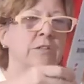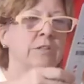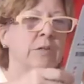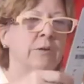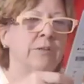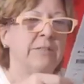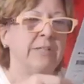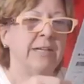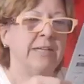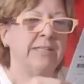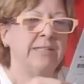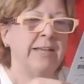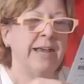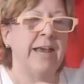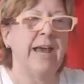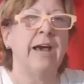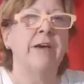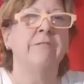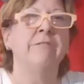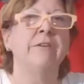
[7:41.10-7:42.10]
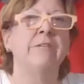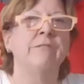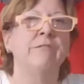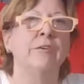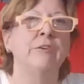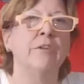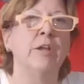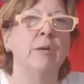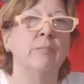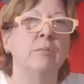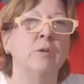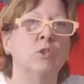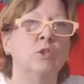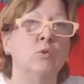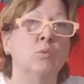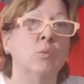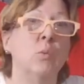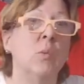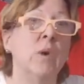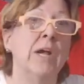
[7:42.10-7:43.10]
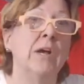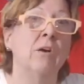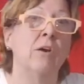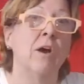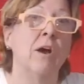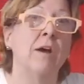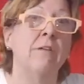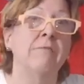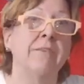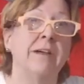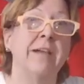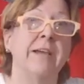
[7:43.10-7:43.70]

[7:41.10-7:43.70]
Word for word: It's always nice to have if your numbers wear off.